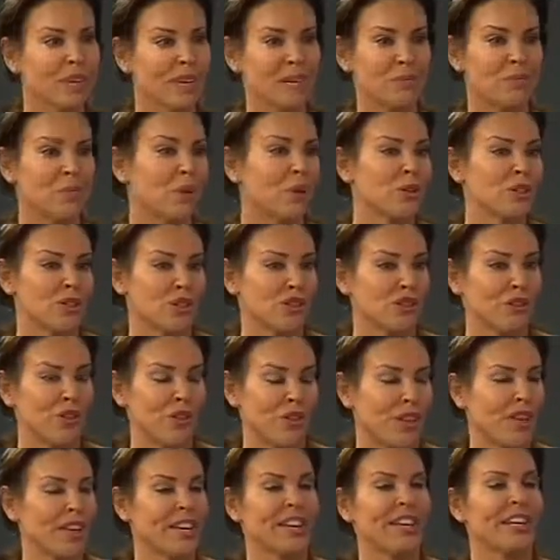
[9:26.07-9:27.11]
get emotional
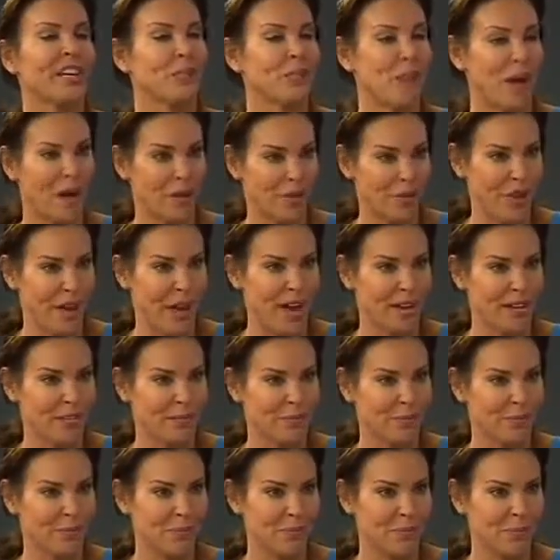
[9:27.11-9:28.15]
thinking about that,
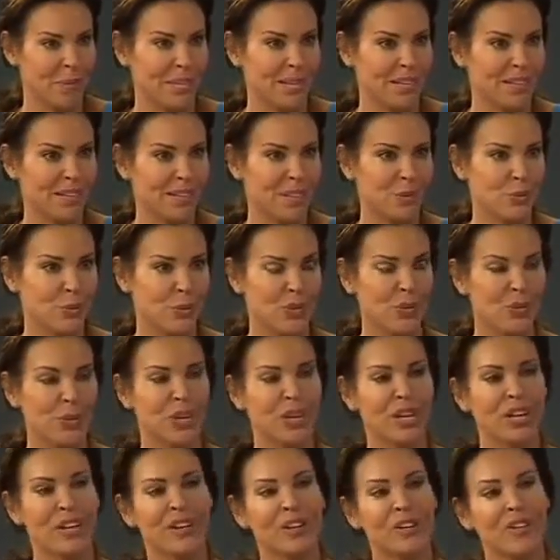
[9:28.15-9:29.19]
because when you
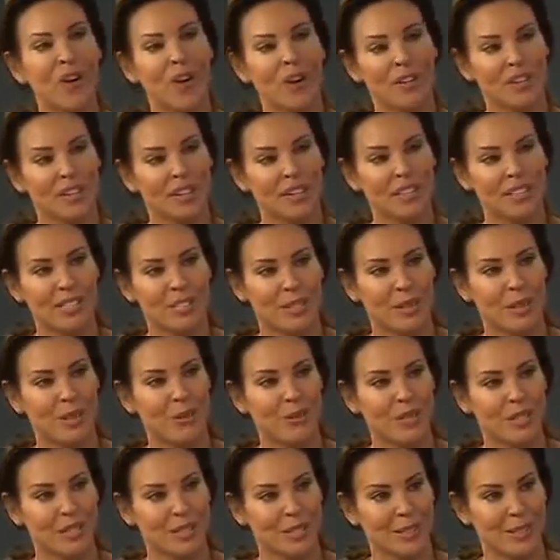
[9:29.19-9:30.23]
hear all the
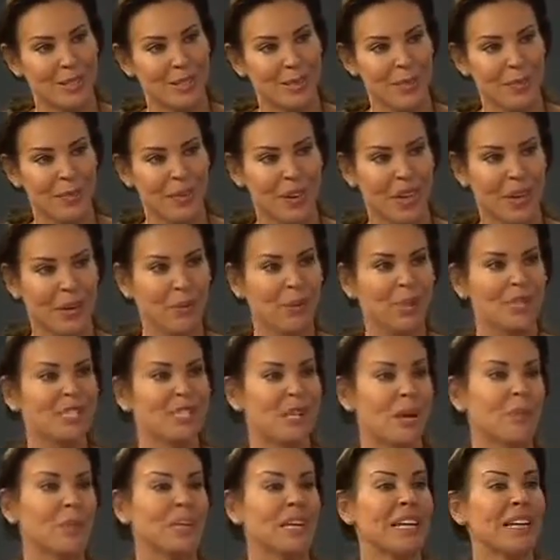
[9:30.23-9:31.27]
excuses, and when
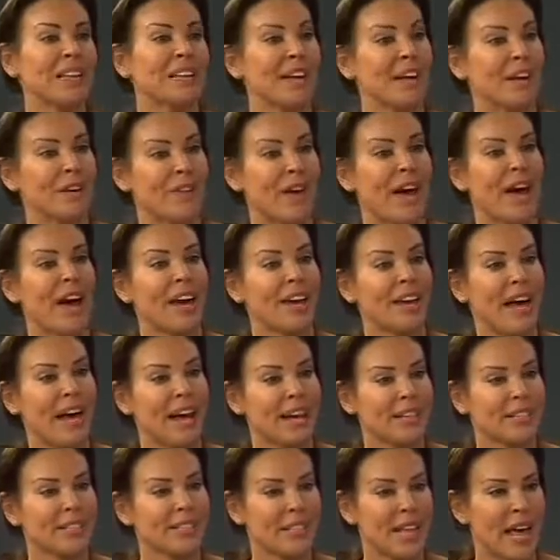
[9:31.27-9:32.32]
somebody like that
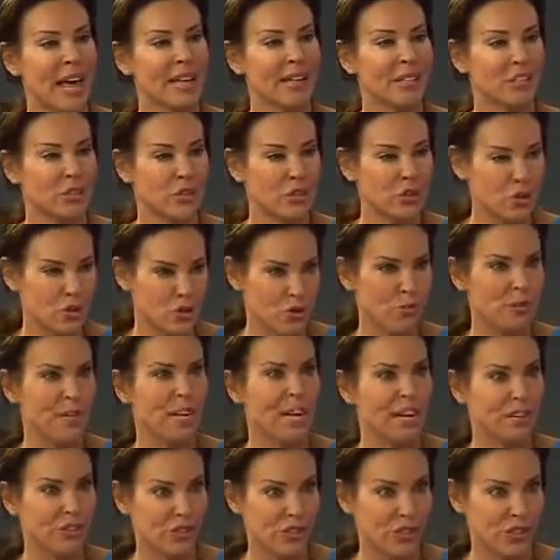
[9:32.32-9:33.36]
has that
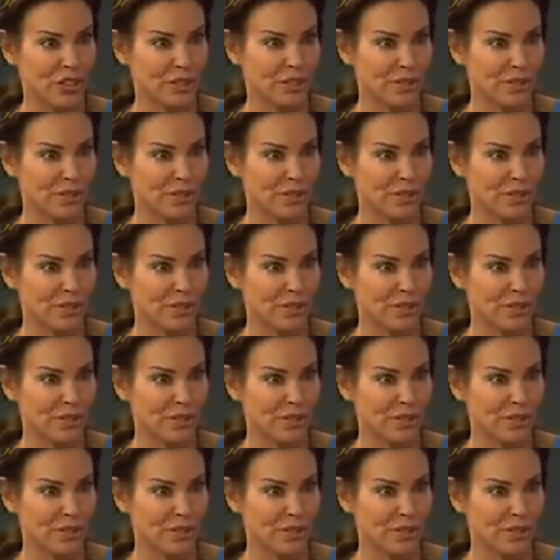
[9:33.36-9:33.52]
determination,